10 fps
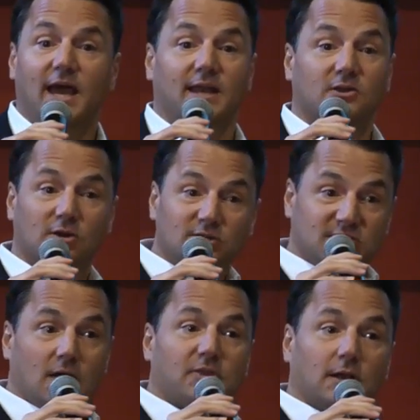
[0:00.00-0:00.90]
And it
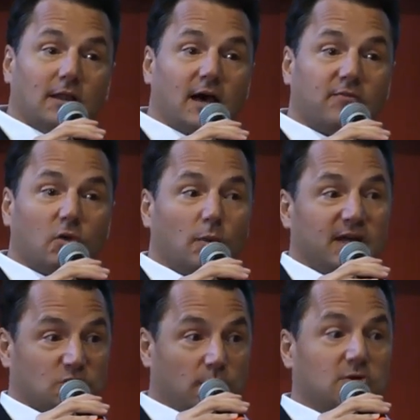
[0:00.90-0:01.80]
turns out that a lot of the
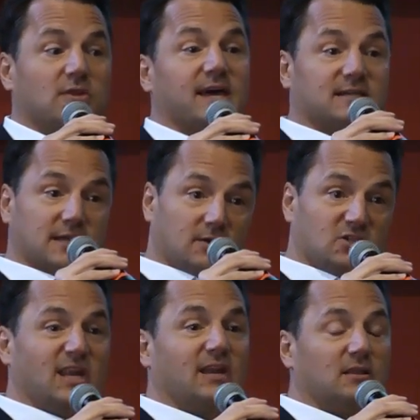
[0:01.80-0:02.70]
ways we do that is
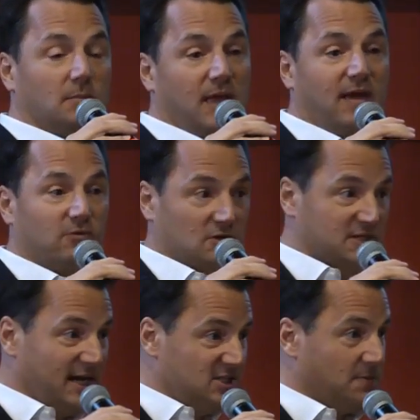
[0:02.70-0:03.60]
understanding the behavioral
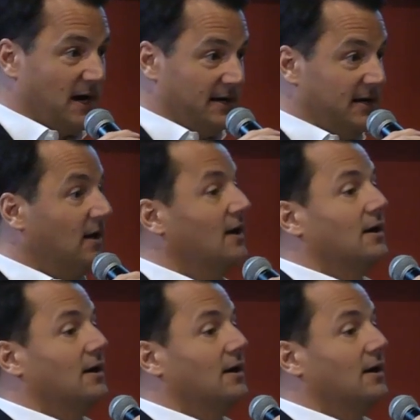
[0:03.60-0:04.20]
science behind it.